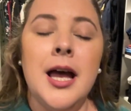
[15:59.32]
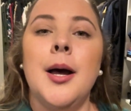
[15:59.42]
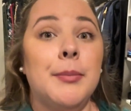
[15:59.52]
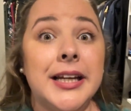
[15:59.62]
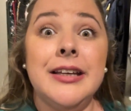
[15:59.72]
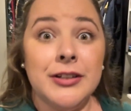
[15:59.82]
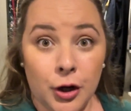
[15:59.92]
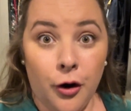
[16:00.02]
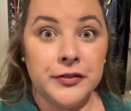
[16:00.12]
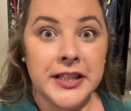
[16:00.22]
But even
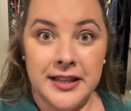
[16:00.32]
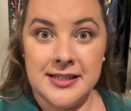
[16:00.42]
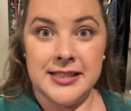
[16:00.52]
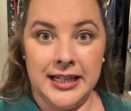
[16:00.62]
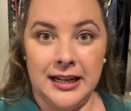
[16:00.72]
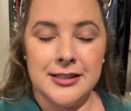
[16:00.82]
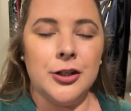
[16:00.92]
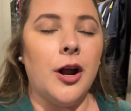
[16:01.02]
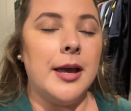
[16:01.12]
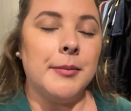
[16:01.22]
after this
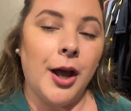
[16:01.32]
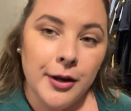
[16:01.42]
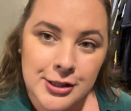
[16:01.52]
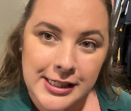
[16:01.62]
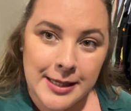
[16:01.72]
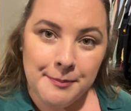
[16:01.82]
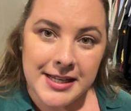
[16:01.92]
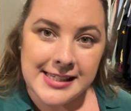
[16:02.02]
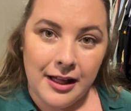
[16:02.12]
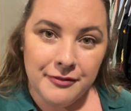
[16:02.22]
declutter, I'm going to keep
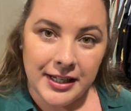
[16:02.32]
myself